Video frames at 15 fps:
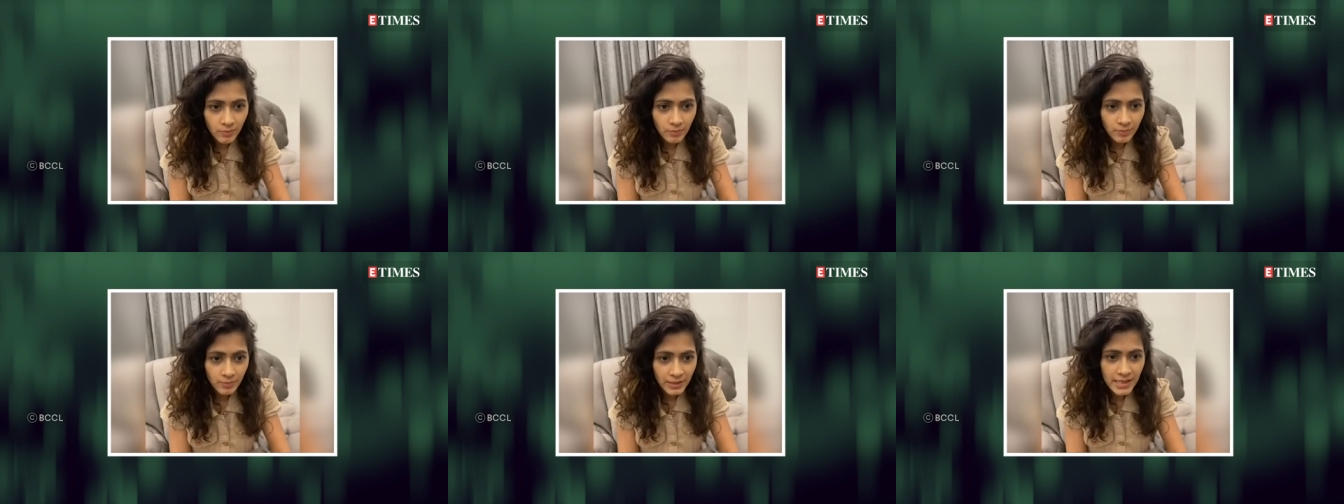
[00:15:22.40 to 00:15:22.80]

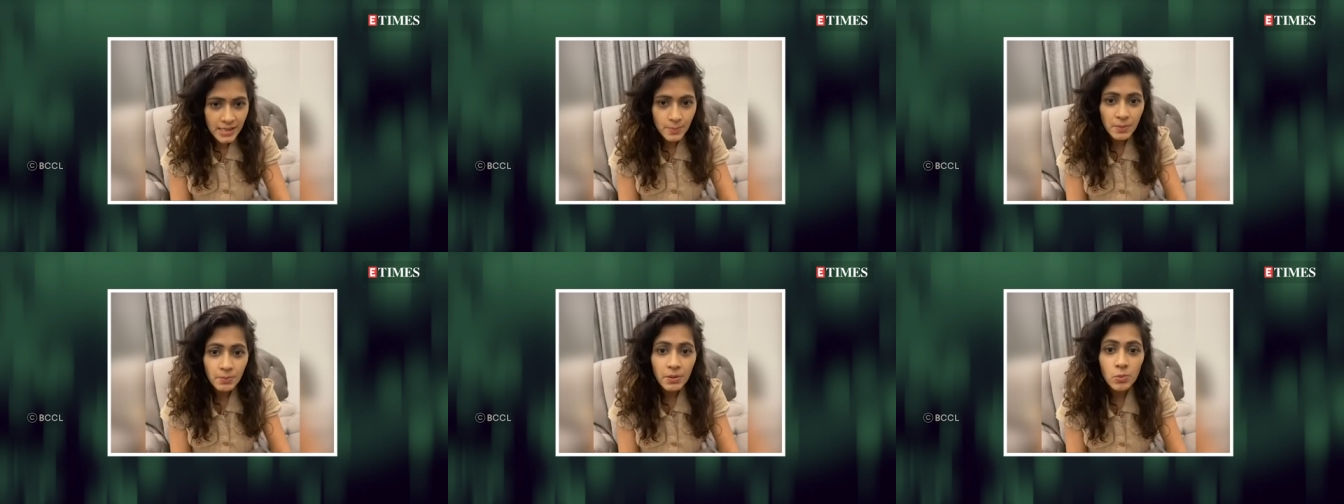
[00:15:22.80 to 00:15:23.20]
these
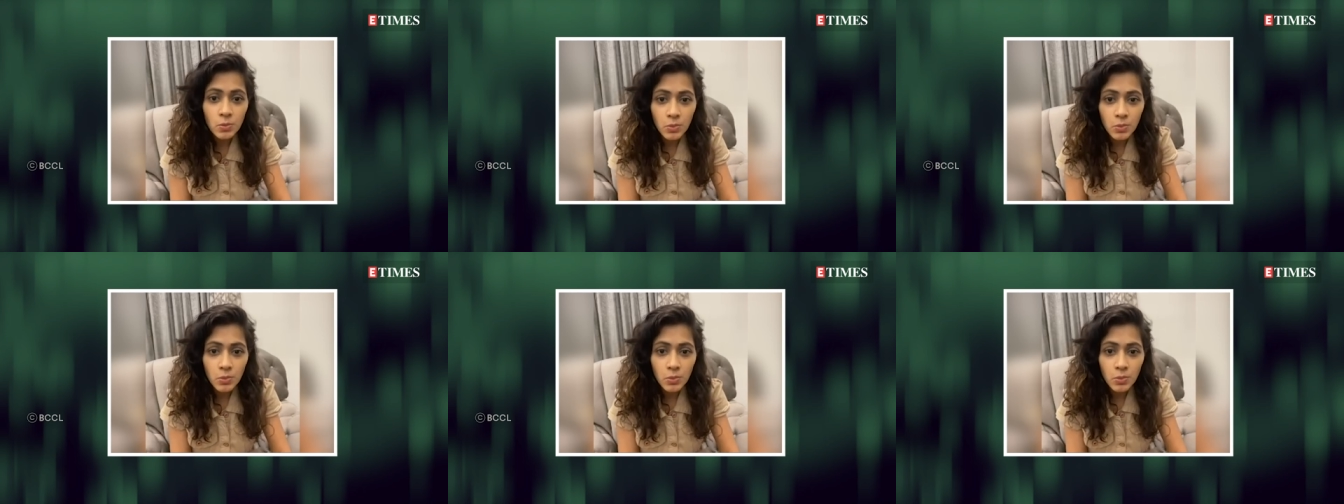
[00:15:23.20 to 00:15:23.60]
people
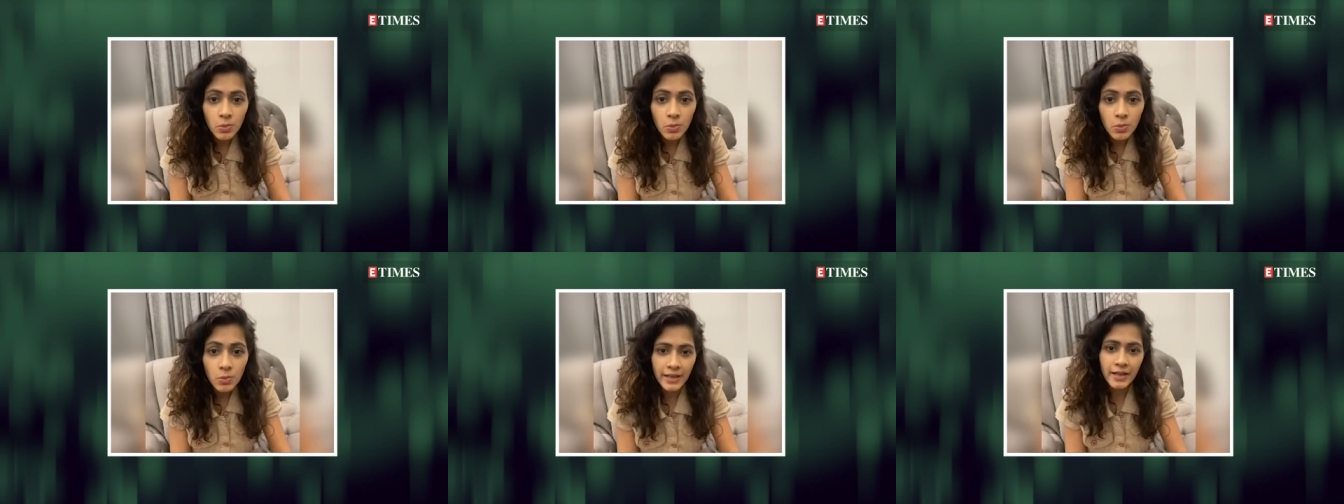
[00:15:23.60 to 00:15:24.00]
work.
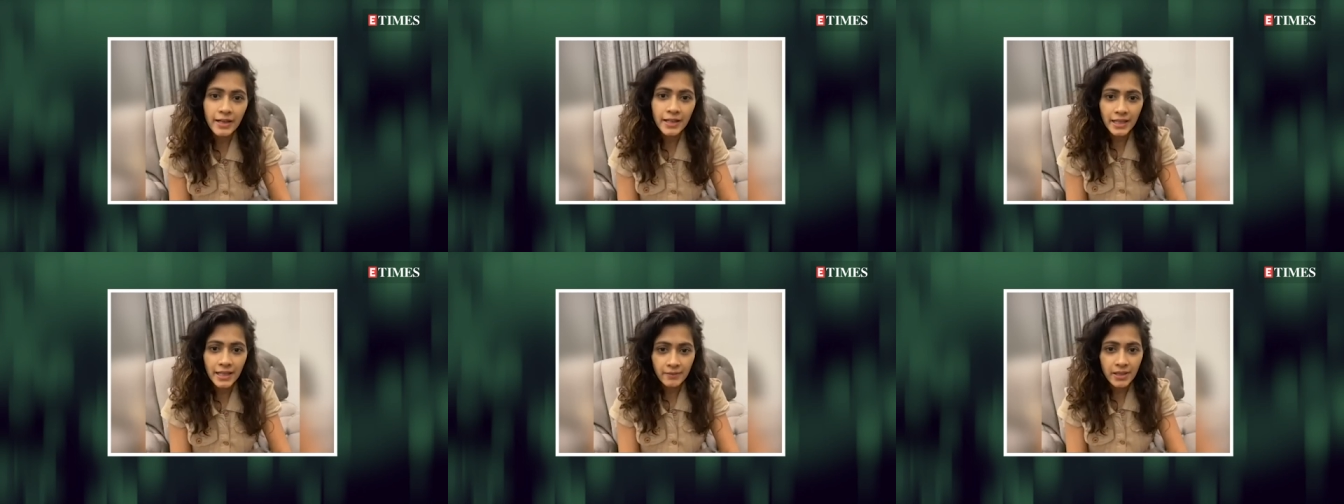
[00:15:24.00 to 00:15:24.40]
Like
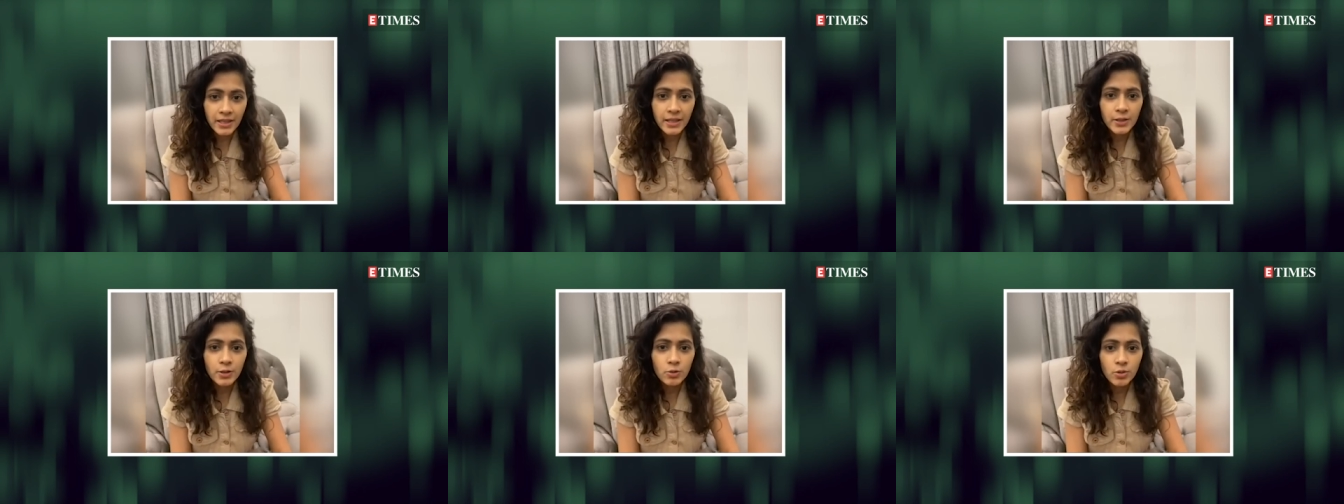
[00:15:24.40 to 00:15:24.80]
in
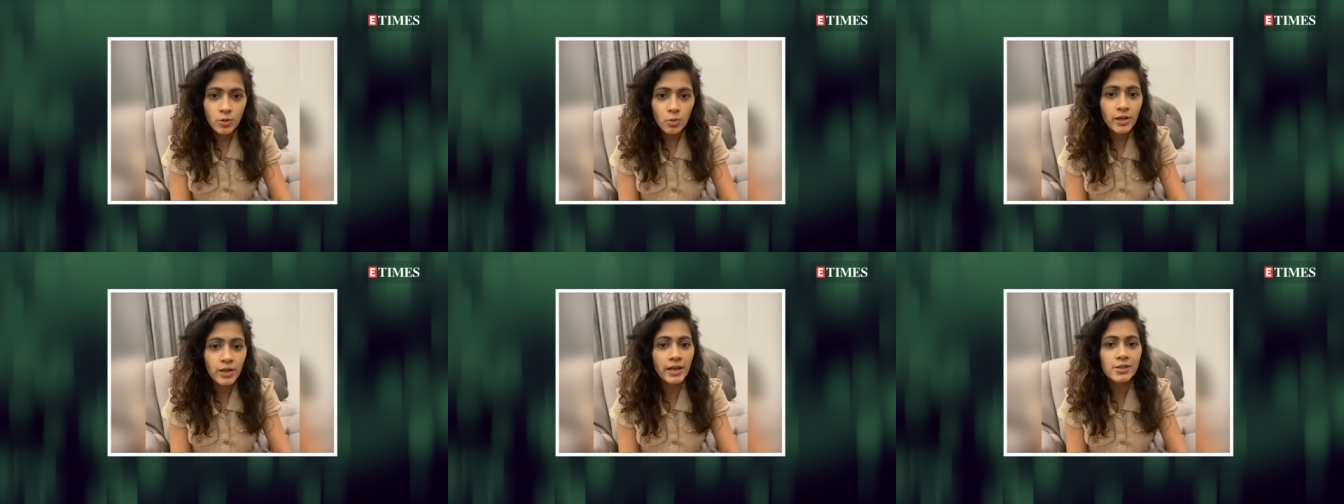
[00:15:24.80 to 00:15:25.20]
TV, you
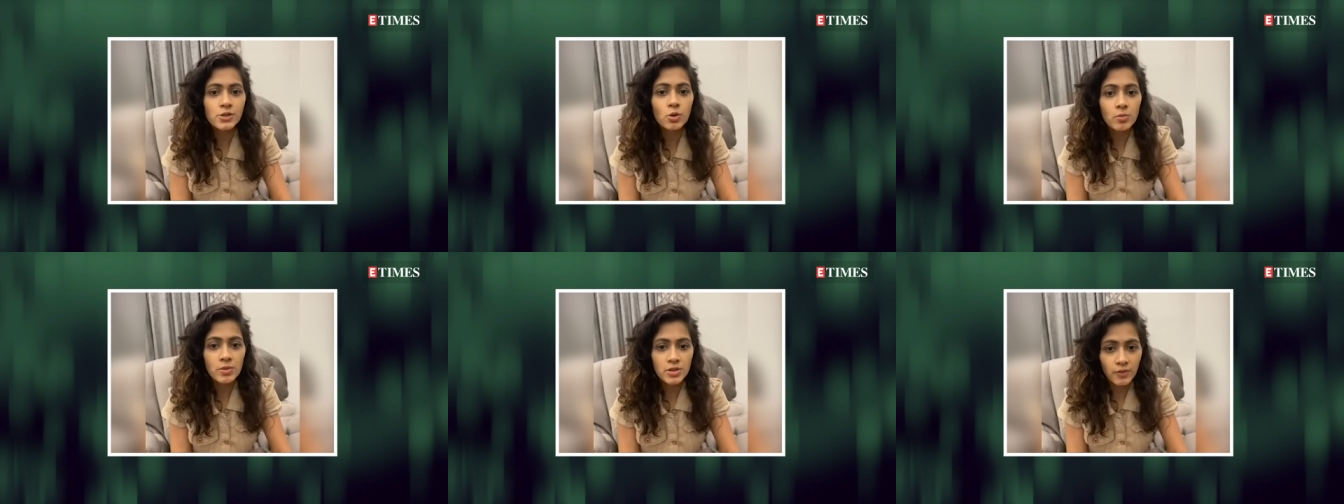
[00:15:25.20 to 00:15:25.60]
don't get
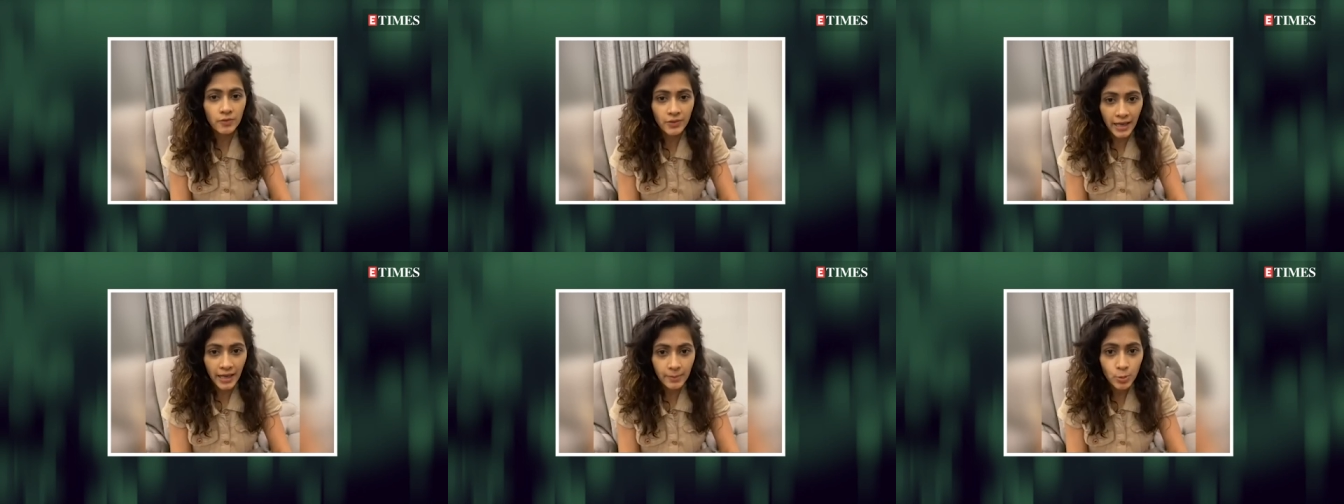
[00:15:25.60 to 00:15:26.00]
so much
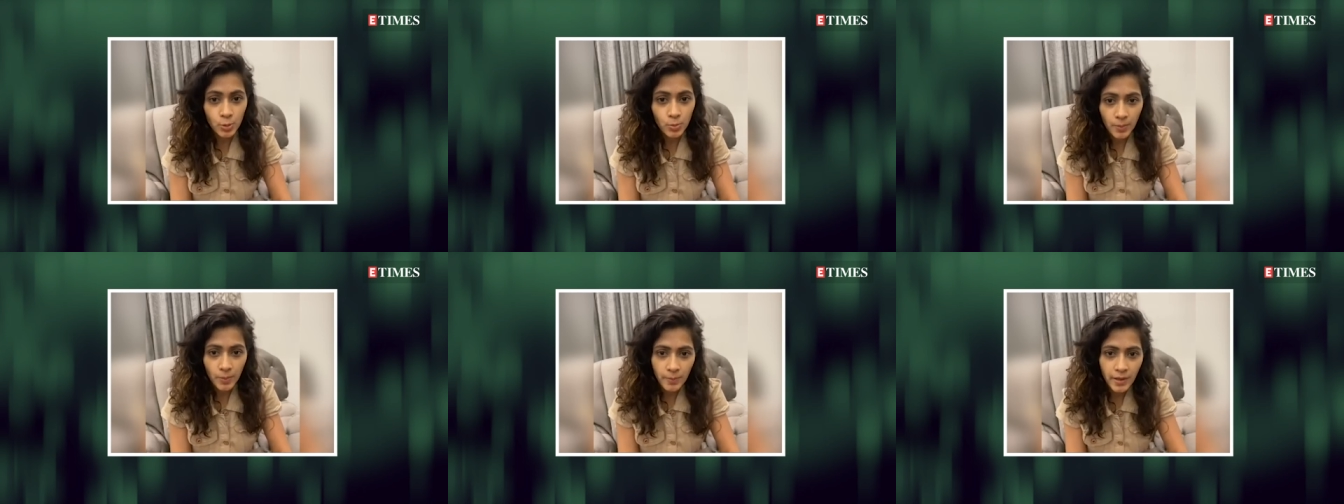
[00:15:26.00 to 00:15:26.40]
of time
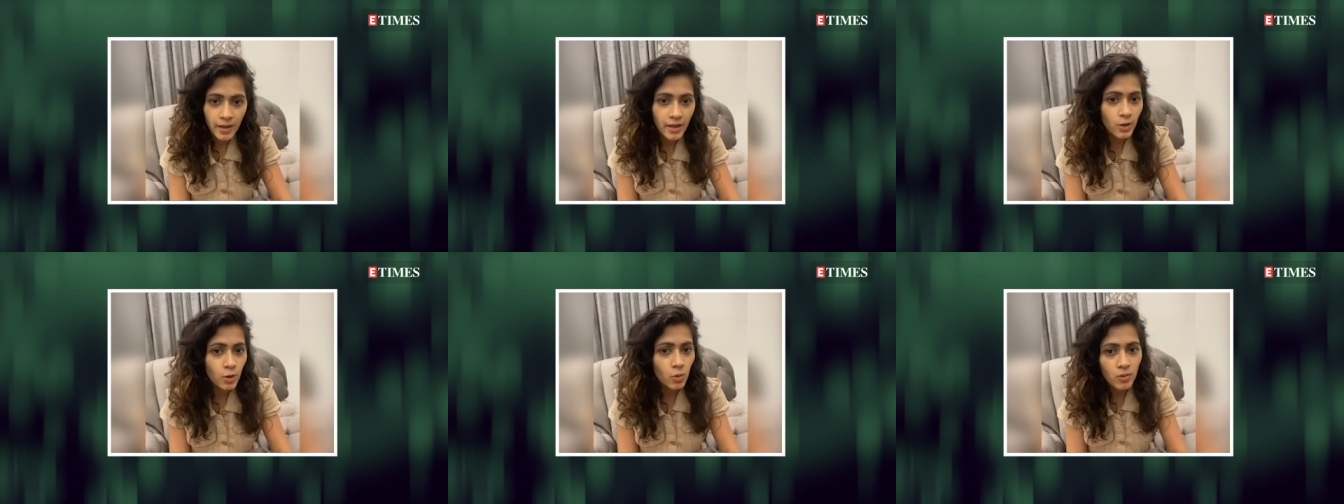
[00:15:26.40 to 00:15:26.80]
to
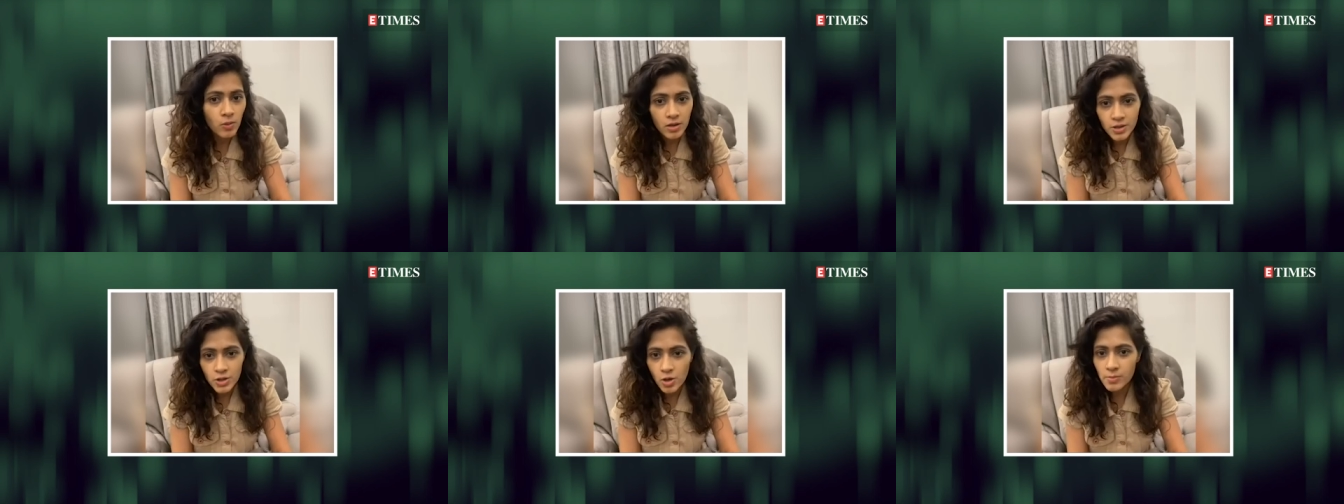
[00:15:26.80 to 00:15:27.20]
prepare, no
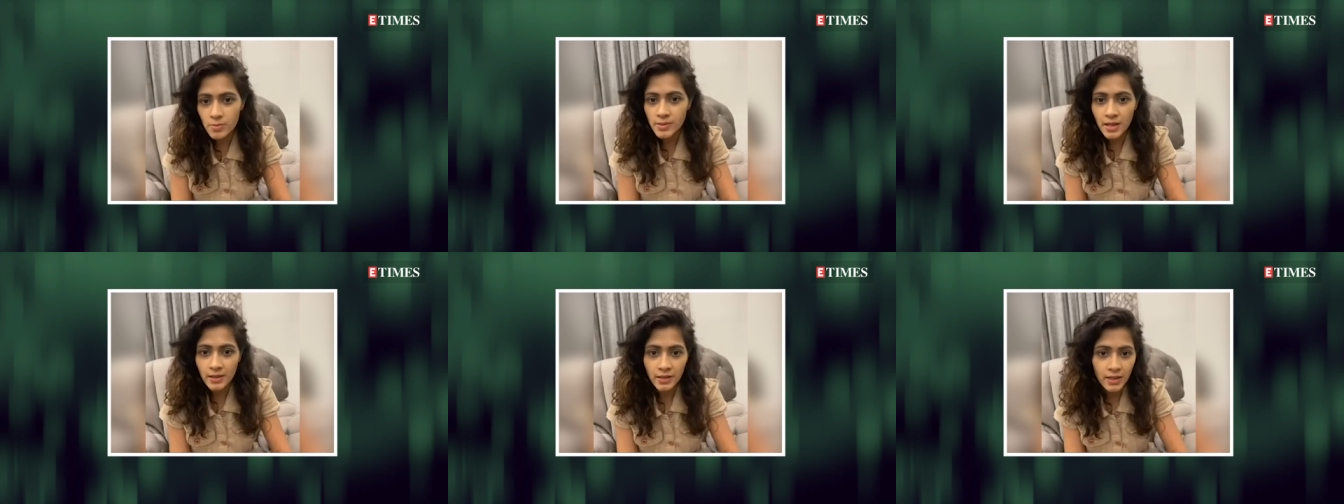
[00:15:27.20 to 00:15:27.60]

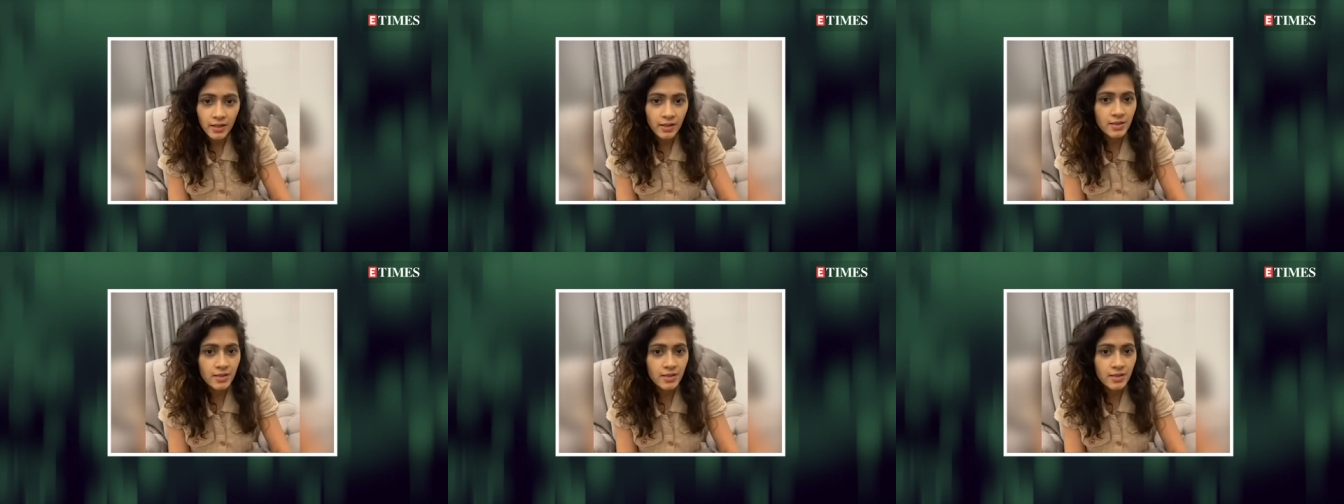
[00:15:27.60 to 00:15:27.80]
workshops, nothing.